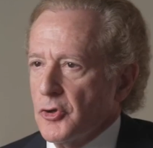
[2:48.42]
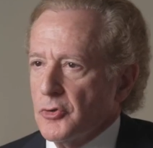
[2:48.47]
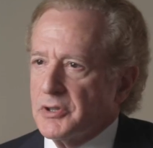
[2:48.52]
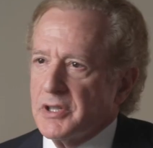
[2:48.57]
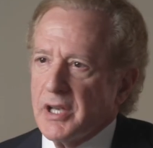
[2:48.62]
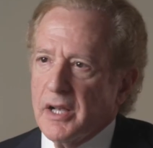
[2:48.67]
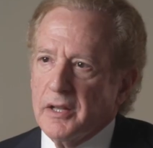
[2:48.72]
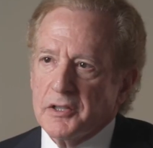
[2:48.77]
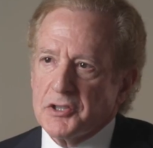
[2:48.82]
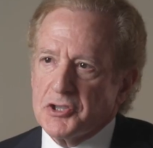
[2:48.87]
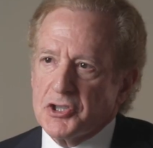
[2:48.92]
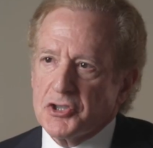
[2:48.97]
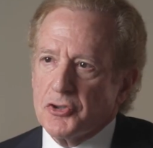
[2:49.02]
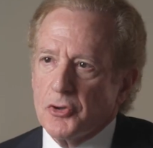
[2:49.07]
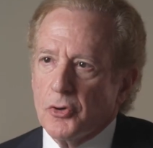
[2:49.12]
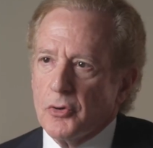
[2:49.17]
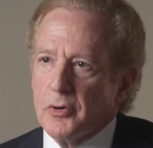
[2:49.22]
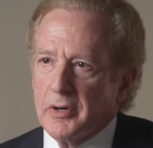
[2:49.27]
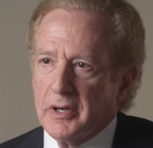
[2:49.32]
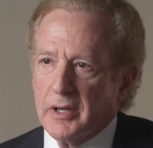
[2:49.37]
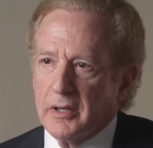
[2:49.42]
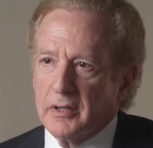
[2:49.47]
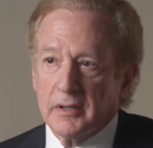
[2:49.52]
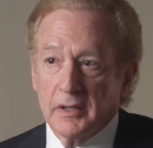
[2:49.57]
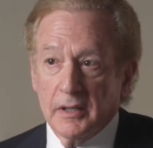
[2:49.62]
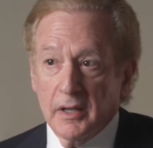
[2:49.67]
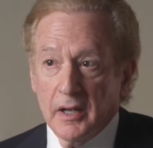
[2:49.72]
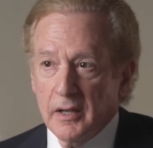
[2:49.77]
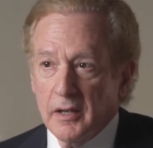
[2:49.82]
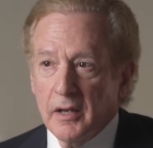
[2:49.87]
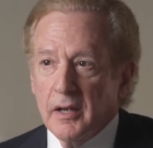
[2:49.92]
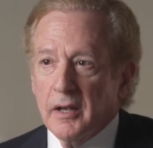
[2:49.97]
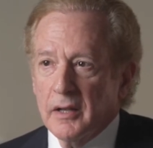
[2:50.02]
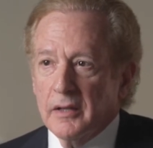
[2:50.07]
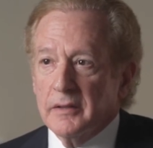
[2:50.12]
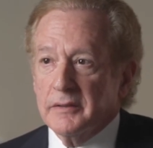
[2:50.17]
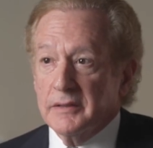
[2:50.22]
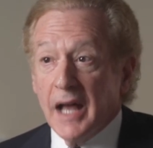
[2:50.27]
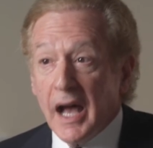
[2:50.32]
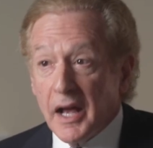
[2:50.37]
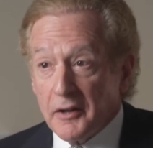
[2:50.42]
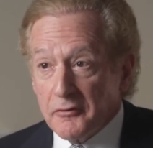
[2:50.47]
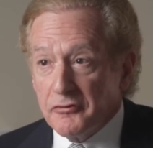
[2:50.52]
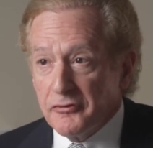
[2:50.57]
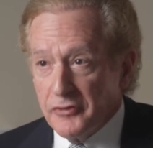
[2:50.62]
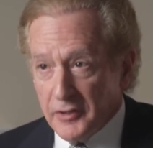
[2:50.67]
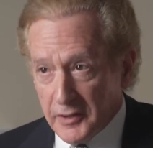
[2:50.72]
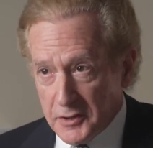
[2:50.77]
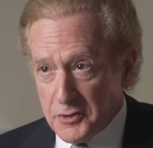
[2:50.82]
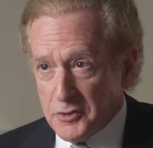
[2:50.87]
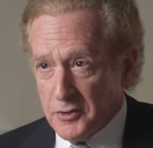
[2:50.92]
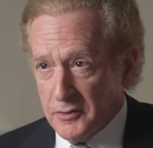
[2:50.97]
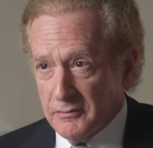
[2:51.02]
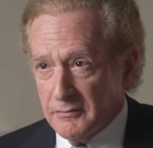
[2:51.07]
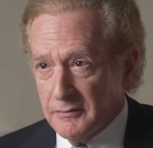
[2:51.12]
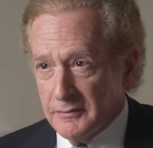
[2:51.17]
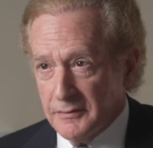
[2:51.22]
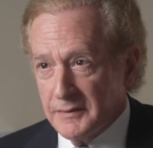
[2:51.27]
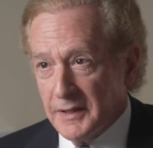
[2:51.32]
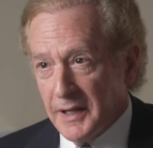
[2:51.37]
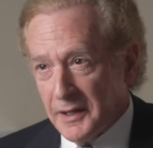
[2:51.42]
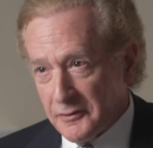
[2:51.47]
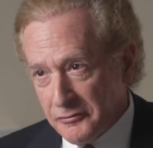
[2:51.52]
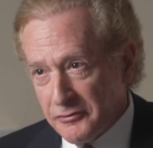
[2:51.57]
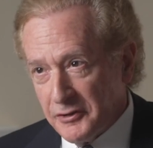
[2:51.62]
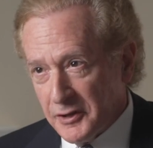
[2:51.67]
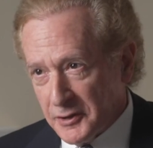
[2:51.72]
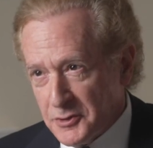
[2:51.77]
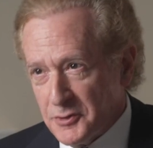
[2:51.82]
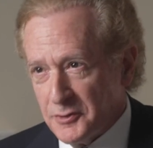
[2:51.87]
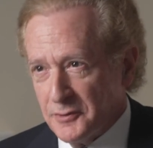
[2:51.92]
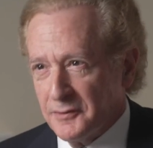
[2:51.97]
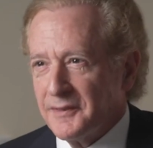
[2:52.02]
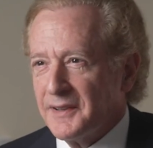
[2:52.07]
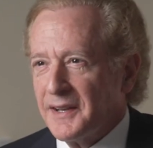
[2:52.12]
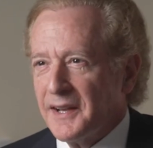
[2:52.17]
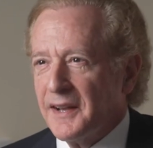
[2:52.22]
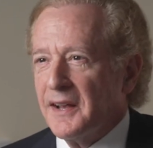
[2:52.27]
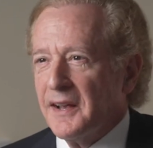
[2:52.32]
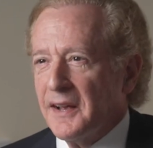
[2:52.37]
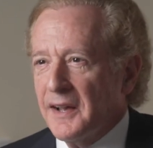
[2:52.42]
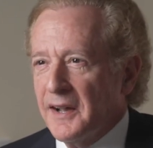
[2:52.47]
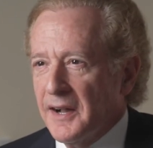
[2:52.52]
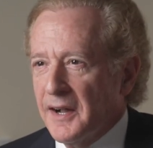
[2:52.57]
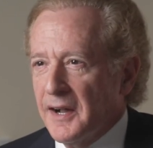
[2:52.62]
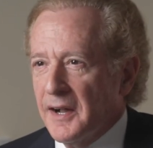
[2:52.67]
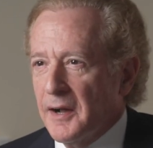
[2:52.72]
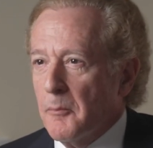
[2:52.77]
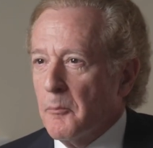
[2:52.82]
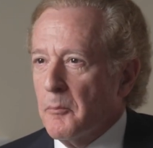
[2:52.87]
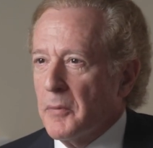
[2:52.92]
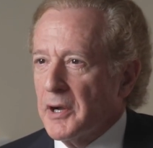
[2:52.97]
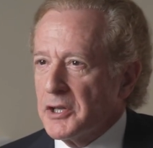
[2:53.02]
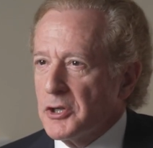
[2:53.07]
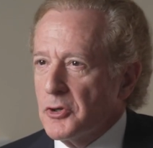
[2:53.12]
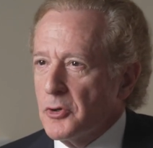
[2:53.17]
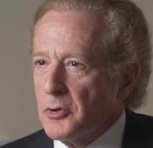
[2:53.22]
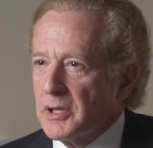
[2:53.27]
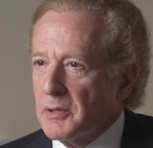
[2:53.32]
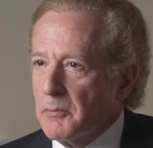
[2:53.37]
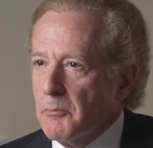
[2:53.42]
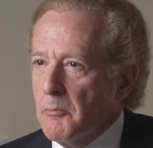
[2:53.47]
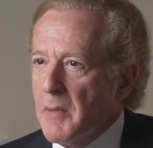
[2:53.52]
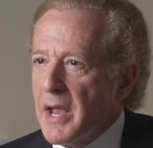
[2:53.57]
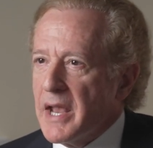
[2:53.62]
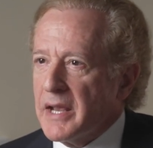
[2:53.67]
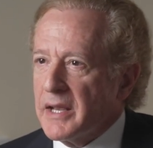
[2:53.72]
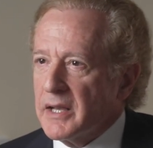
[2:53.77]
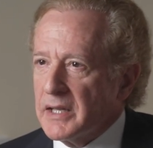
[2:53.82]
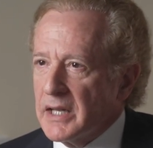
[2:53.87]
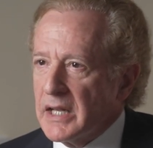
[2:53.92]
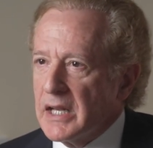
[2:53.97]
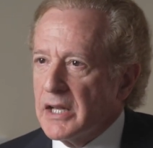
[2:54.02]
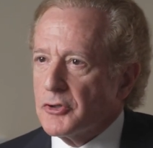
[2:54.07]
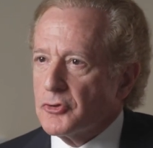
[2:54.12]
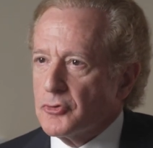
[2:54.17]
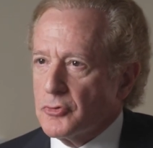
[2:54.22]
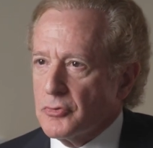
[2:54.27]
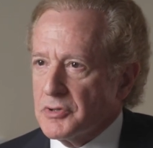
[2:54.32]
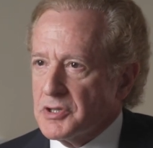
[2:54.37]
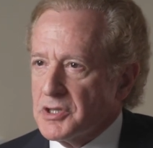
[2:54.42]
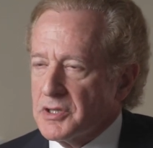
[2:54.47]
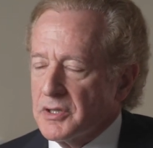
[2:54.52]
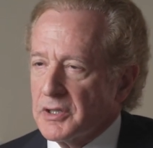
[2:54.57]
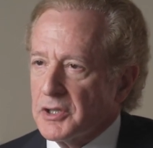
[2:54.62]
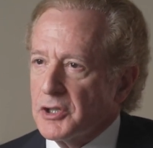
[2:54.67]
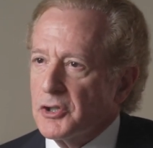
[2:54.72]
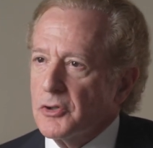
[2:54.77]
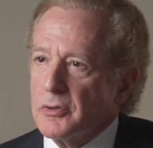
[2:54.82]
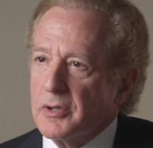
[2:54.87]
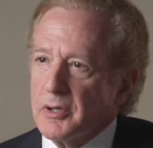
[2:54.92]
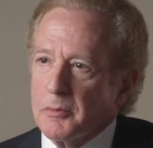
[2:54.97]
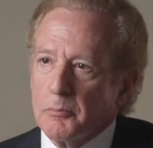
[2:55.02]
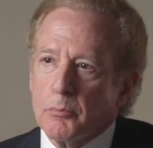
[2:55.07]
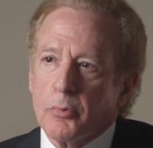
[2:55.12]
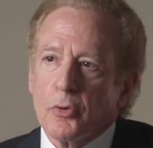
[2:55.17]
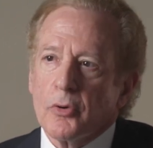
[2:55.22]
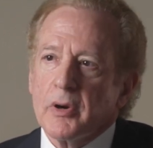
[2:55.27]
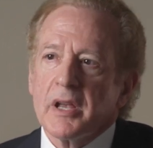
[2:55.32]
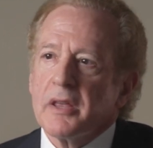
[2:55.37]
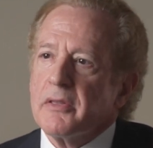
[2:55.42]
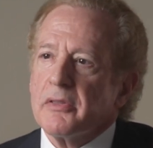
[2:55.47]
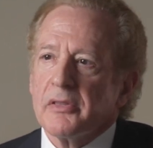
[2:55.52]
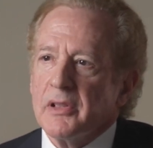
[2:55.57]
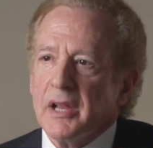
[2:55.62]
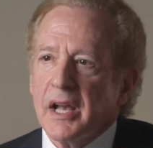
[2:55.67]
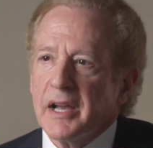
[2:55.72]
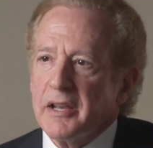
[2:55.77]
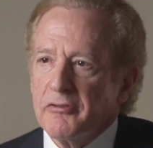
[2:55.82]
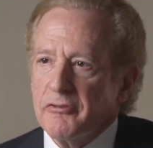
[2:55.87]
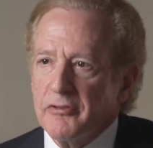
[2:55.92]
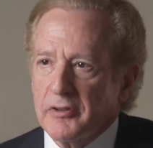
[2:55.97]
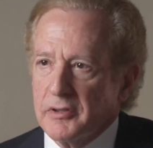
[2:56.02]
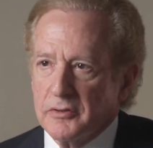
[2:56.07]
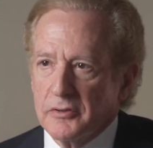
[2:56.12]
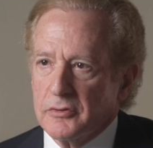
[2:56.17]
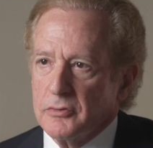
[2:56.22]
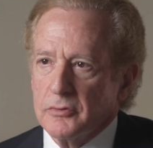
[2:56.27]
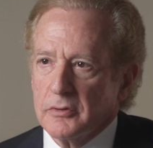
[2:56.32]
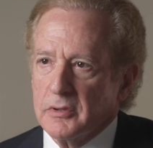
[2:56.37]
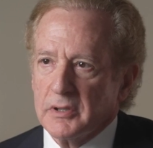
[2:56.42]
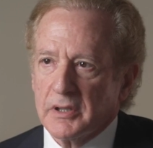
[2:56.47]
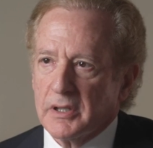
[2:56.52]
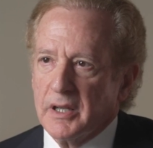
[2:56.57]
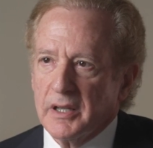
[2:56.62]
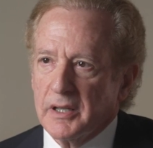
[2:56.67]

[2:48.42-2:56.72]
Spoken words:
You tell a story. Nonfiction, not fiction, but you can make it interesting. You can breathe life into it.